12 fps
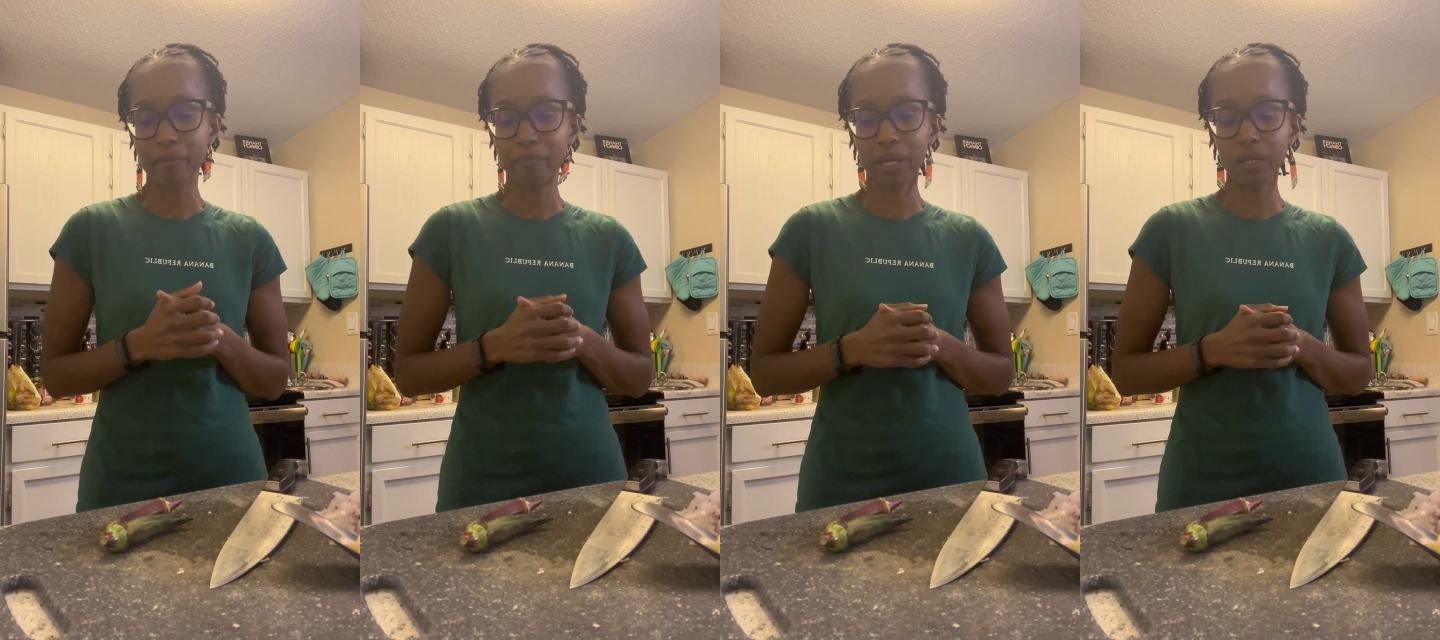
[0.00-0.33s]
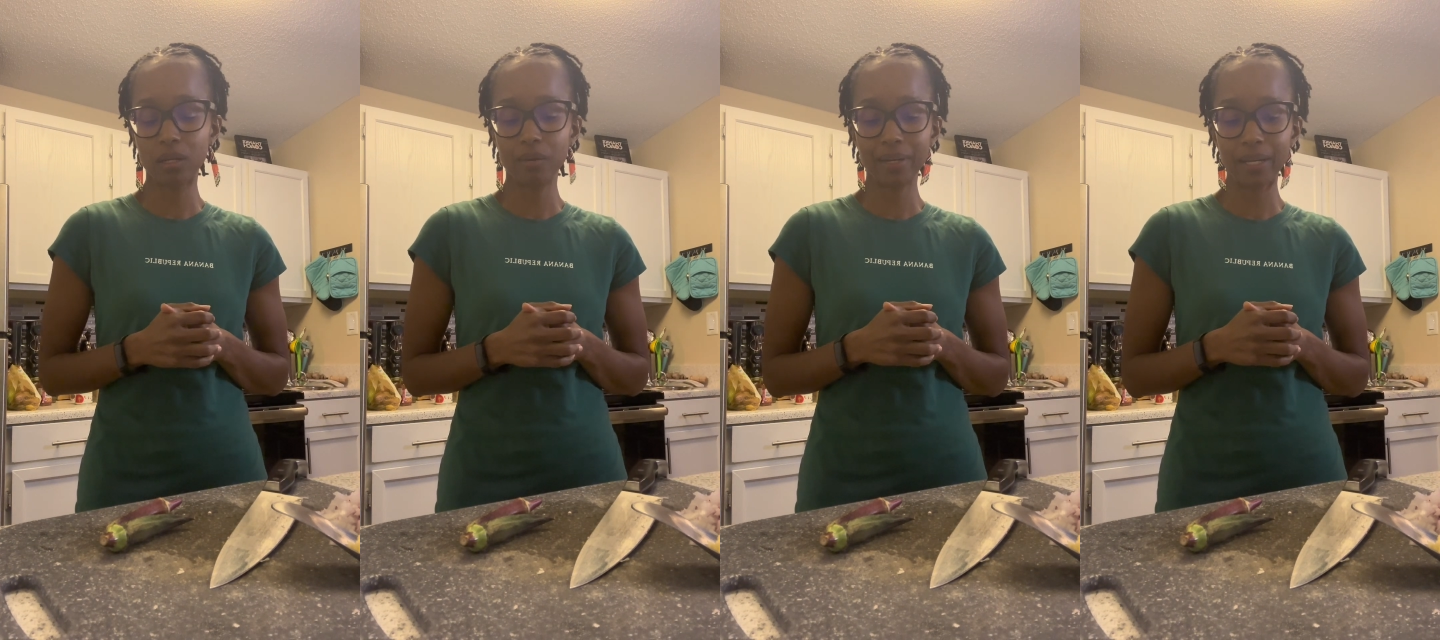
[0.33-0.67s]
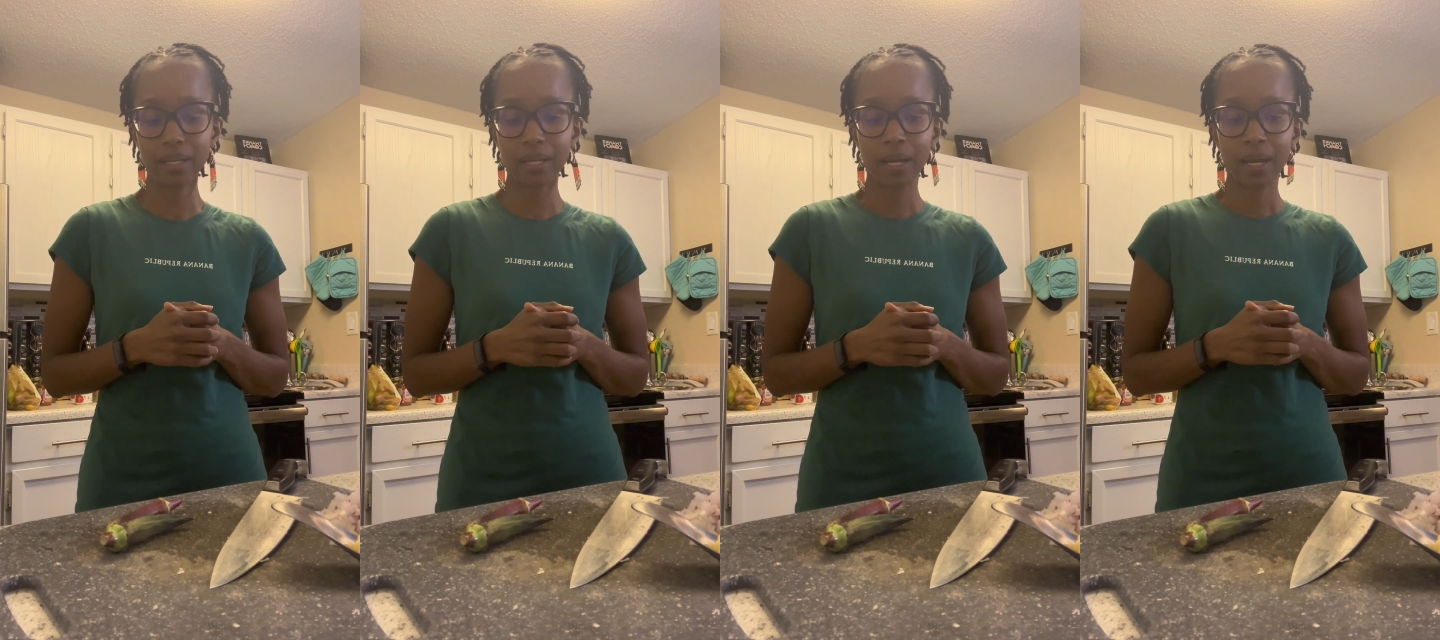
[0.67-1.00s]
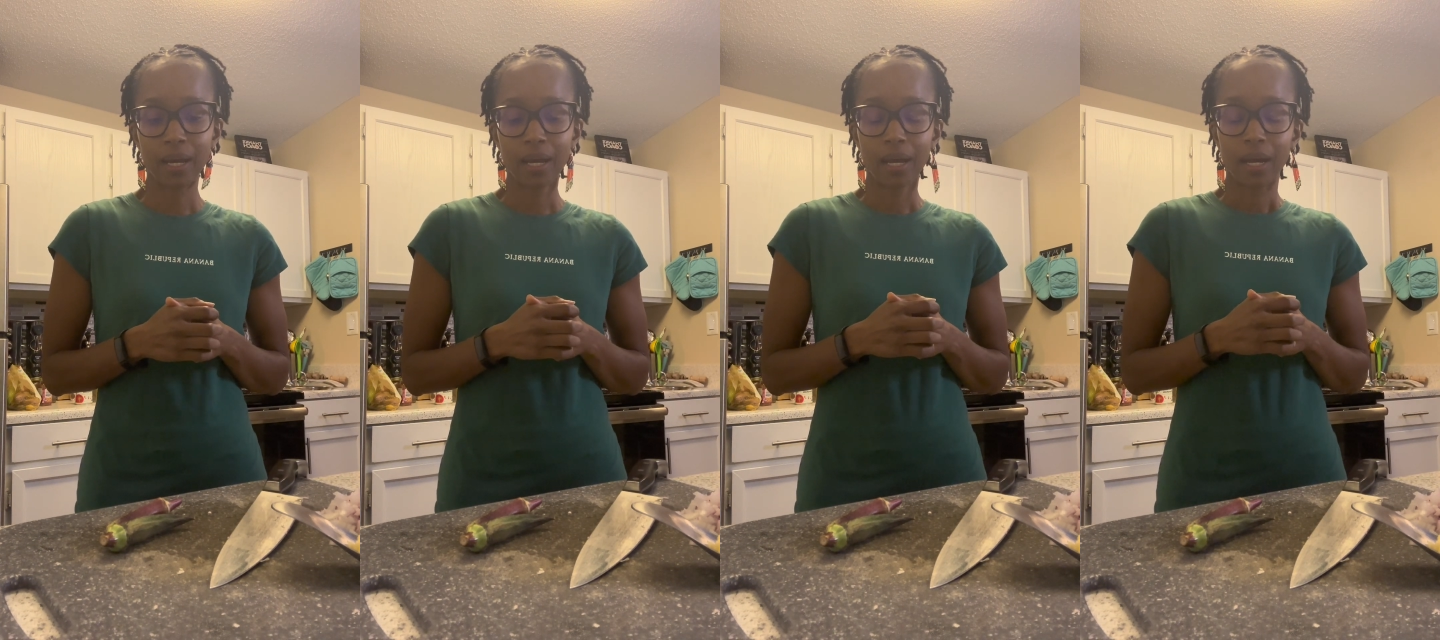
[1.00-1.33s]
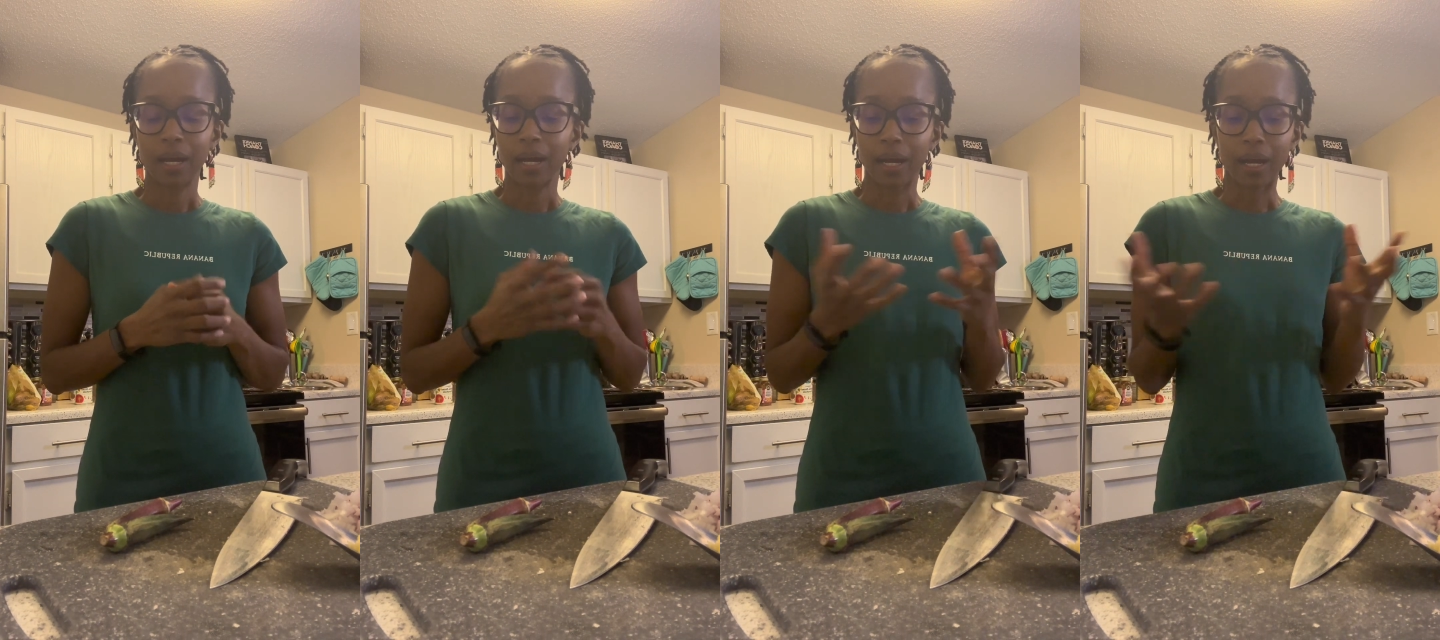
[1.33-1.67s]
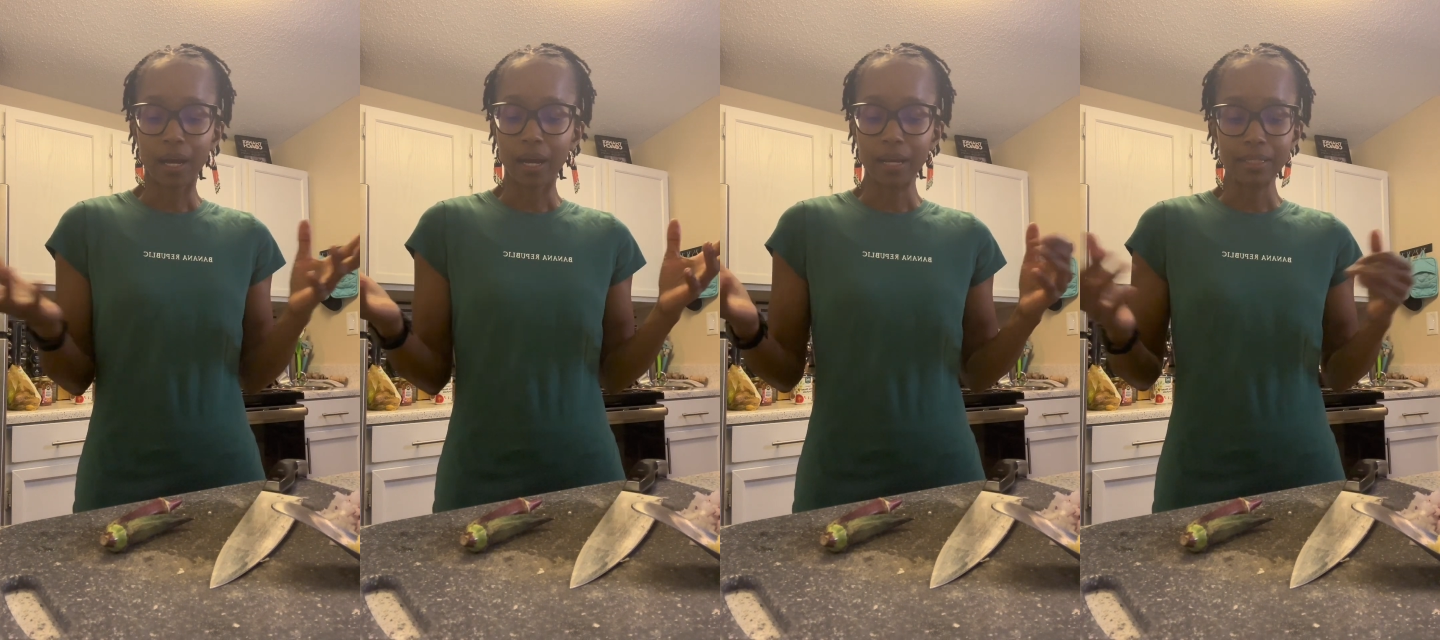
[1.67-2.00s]
but you know what?
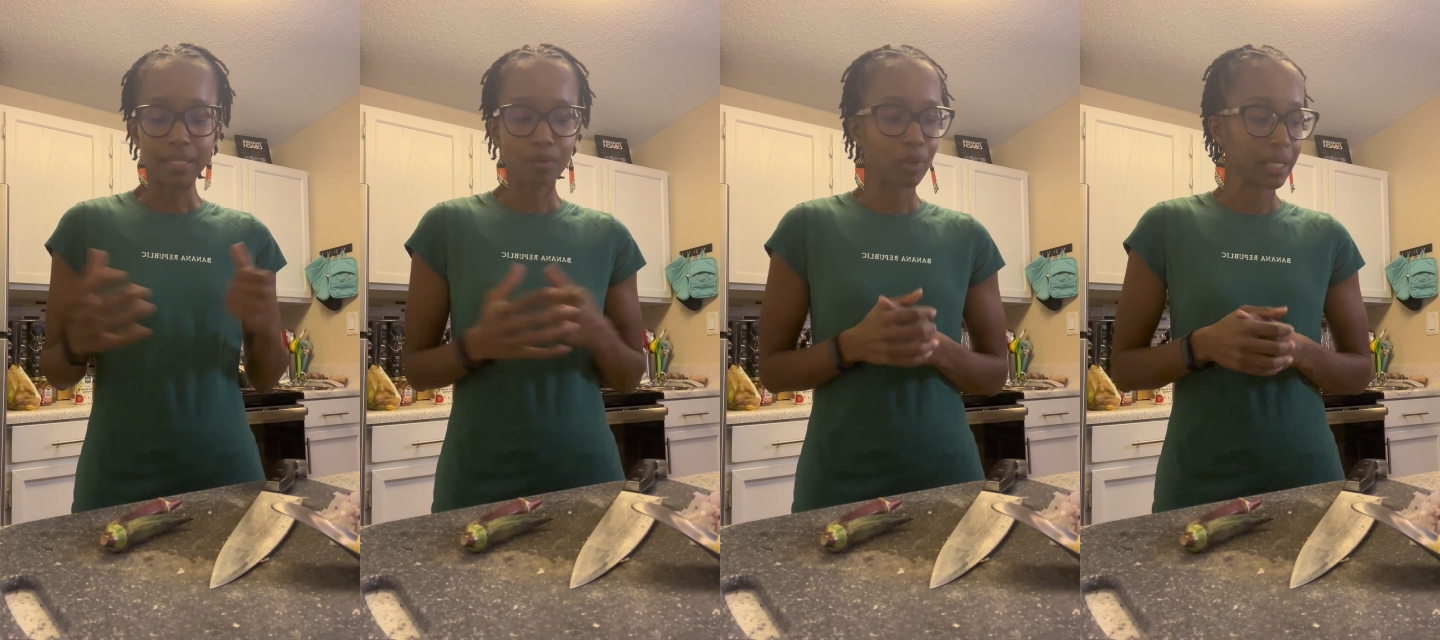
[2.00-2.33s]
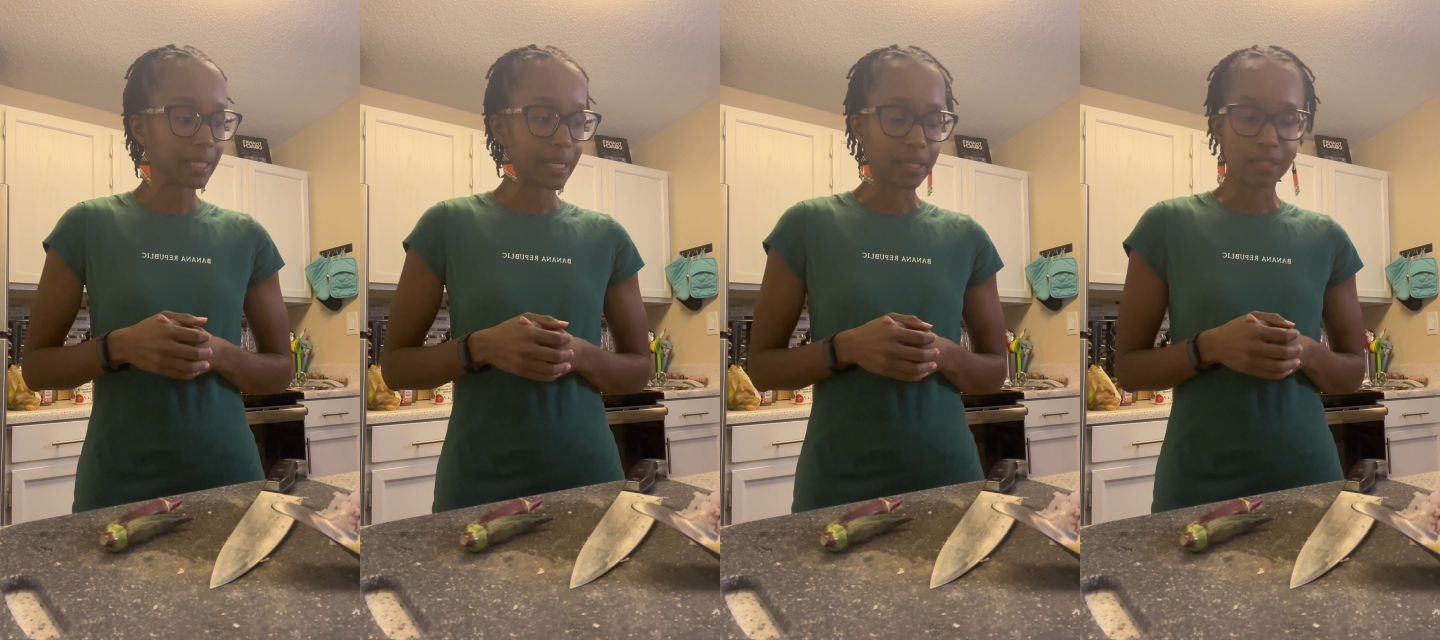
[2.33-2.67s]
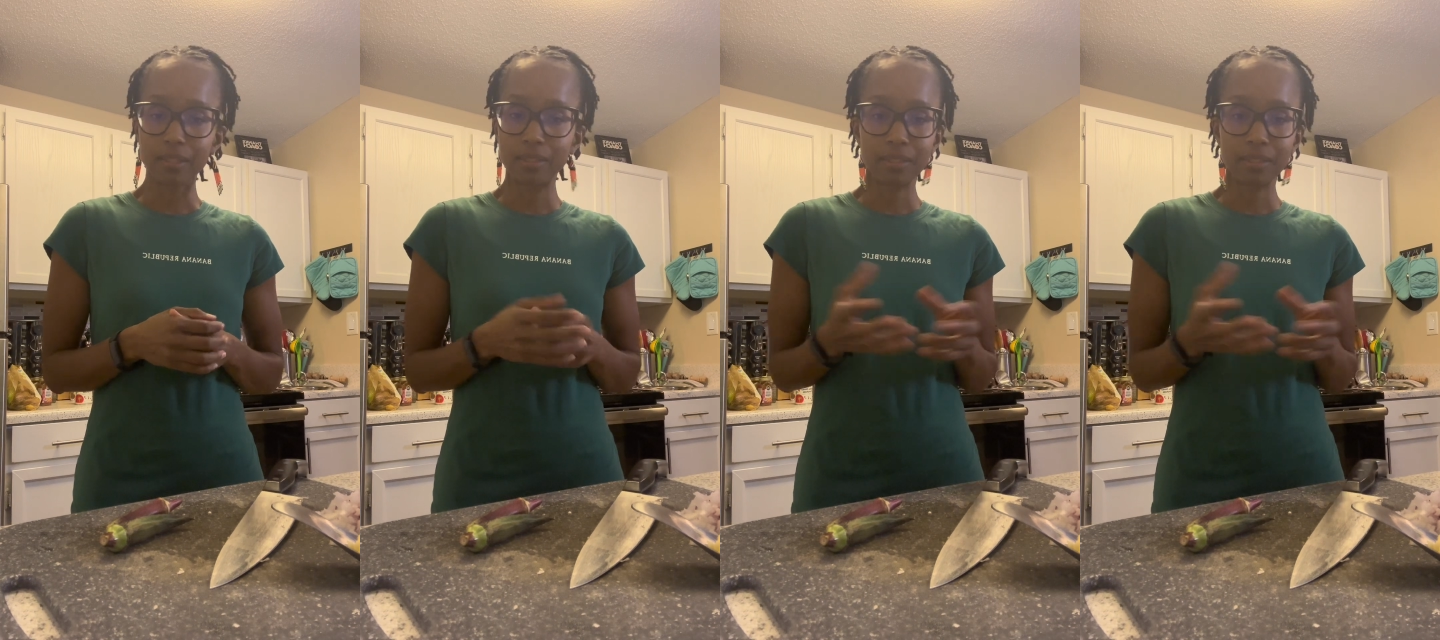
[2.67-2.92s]
I said, why not? You